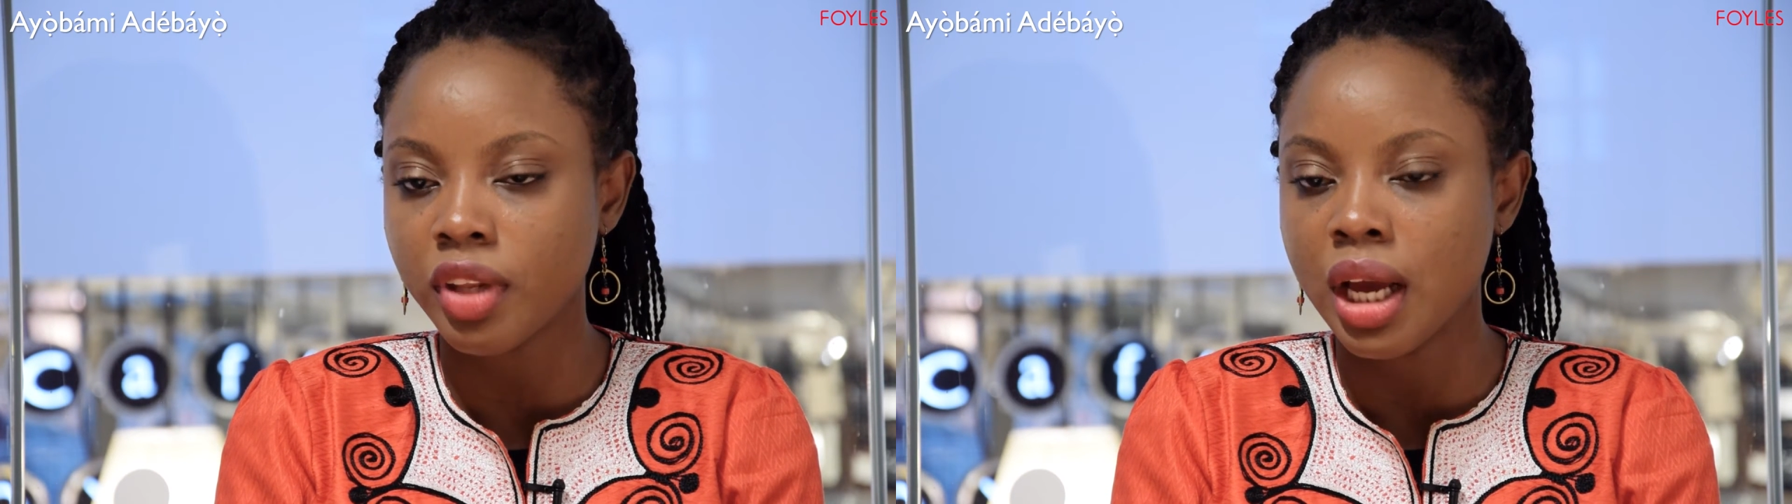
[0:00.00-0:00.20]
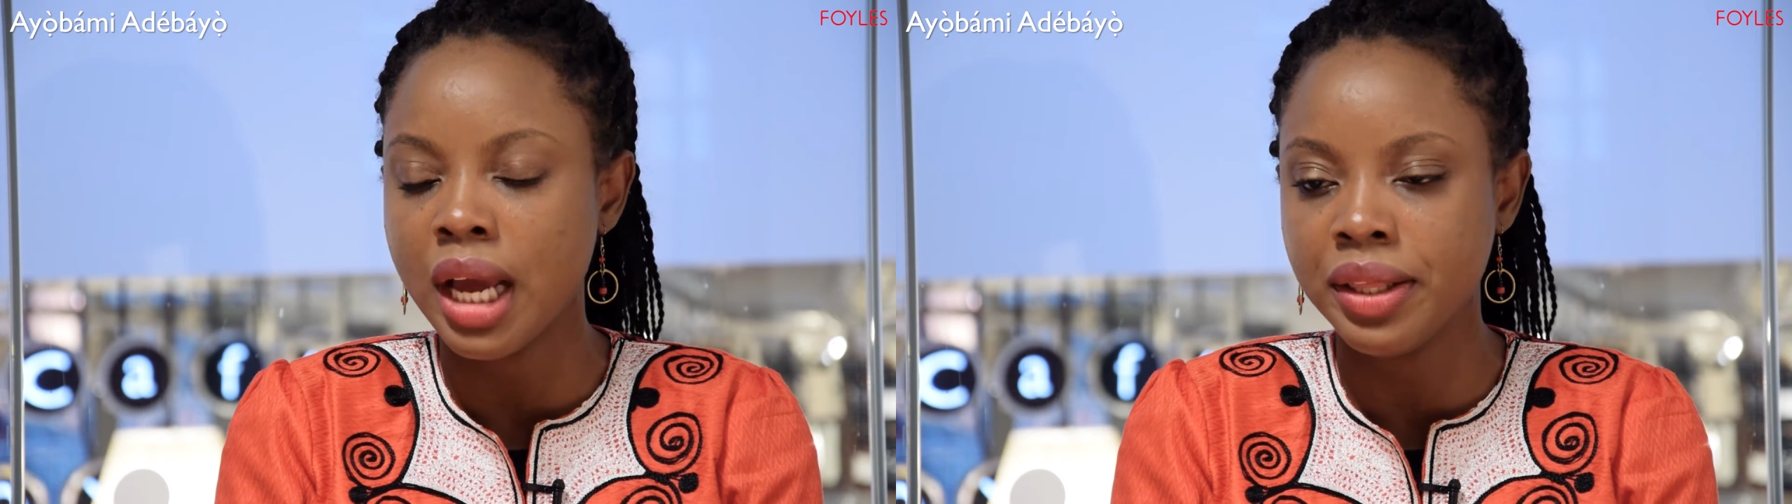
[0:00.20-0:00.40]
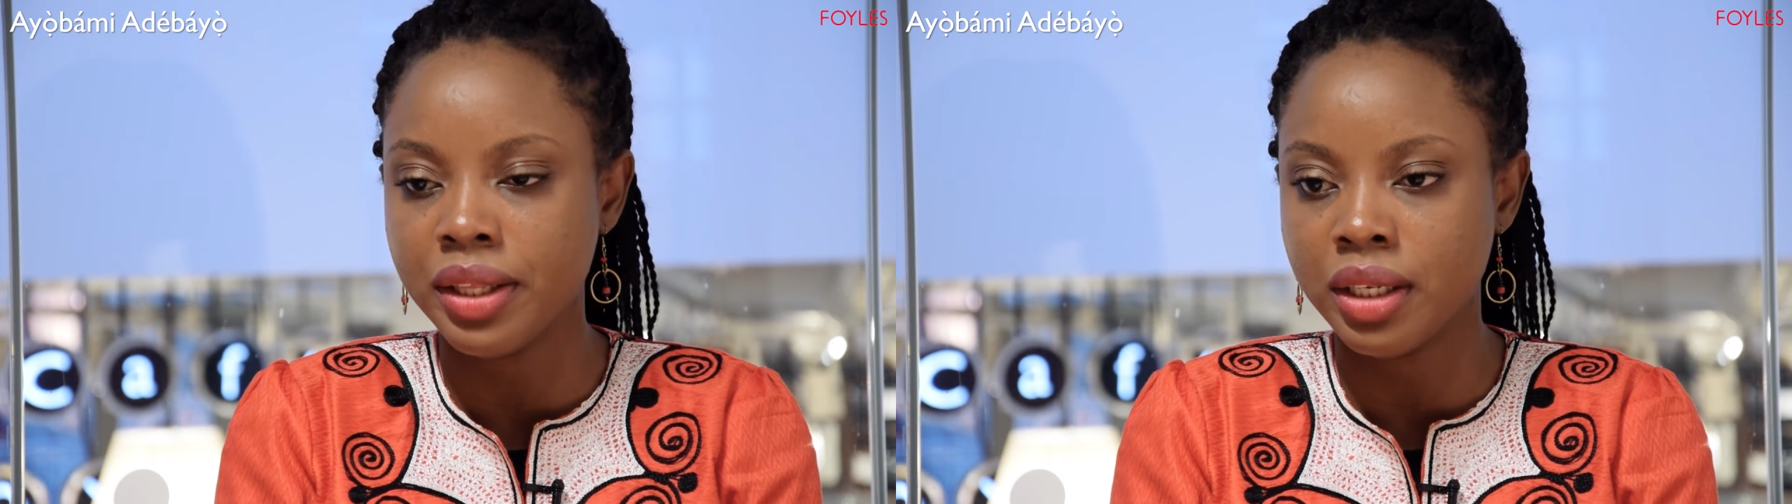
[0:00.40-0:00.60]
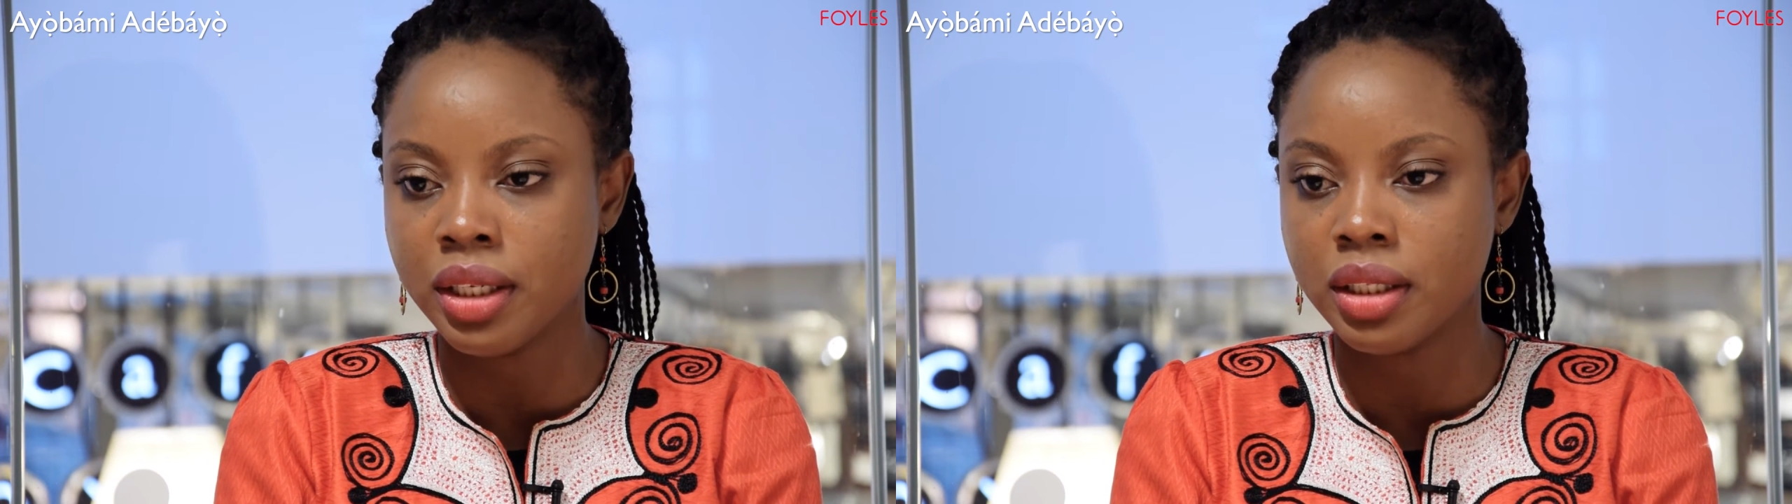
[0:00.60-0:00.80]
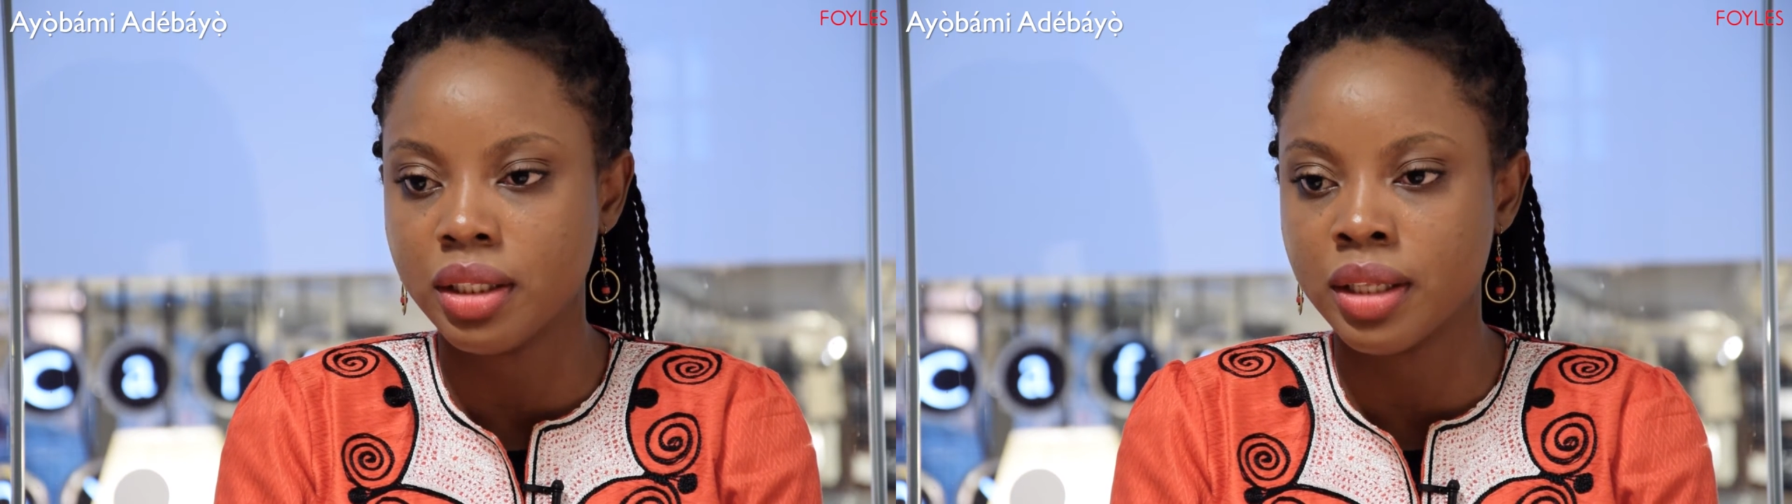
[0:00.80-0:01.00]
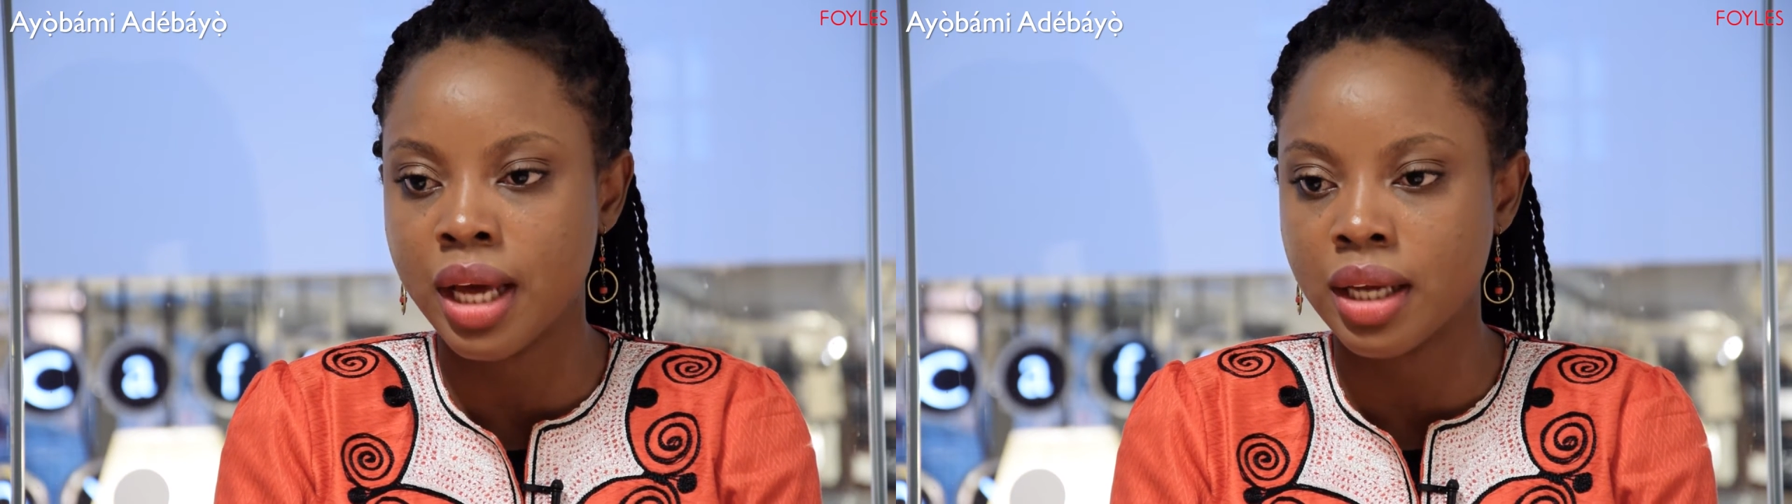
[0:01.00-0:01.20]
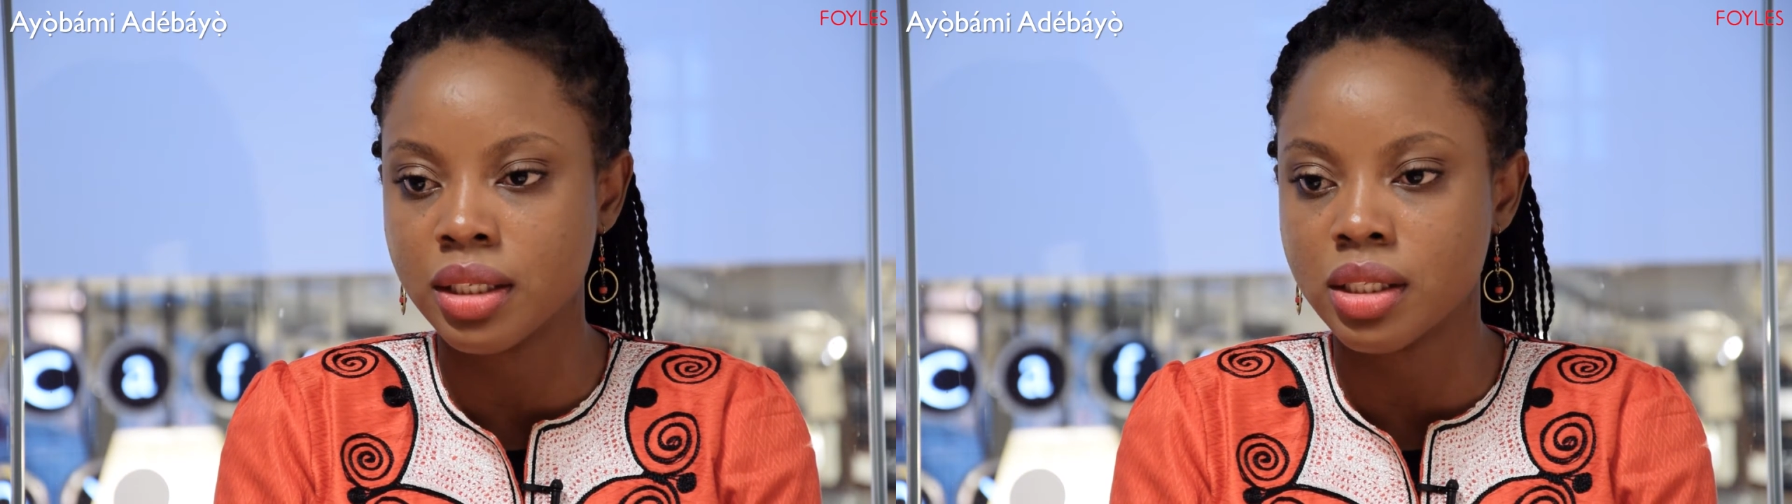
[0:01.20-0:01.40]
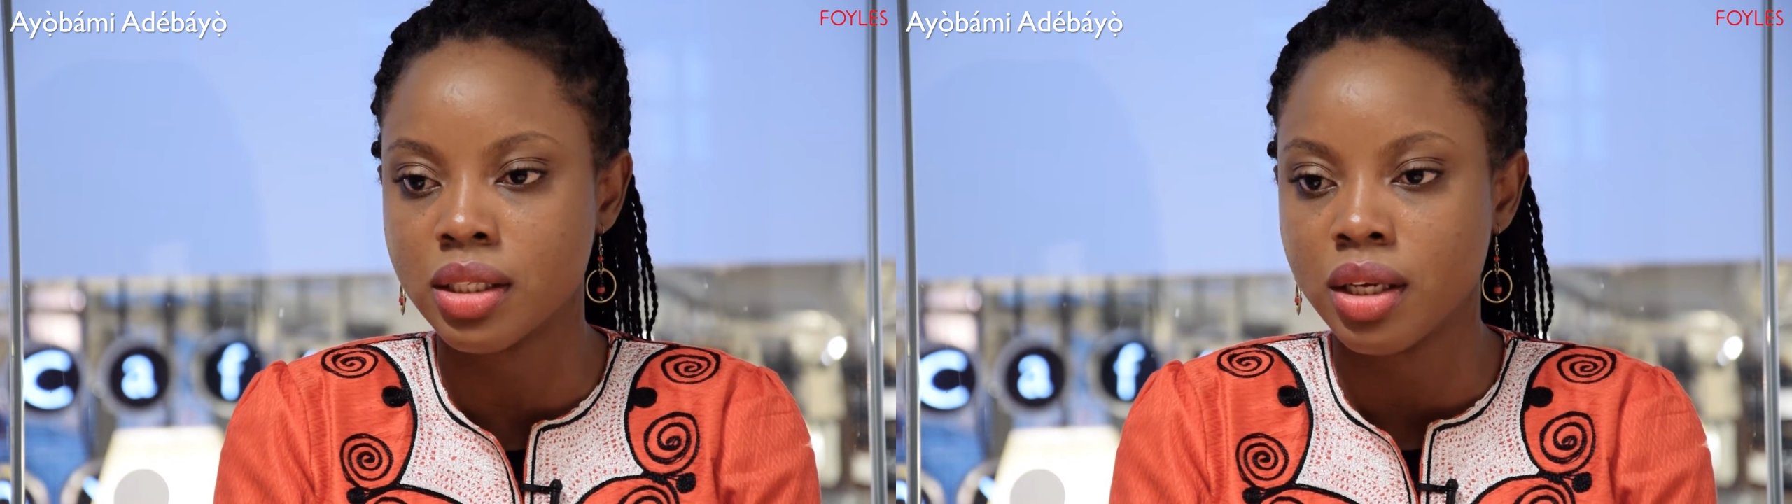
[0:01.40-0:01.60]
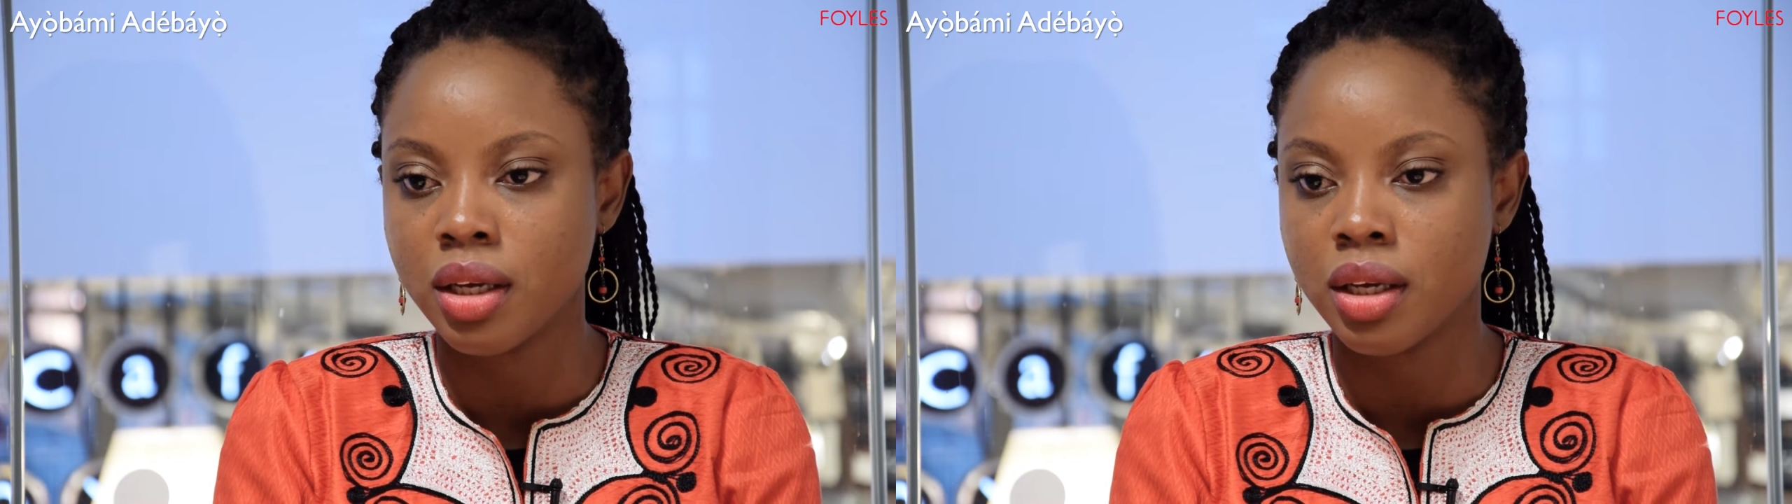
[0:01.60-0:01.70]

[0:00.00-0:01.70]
I think that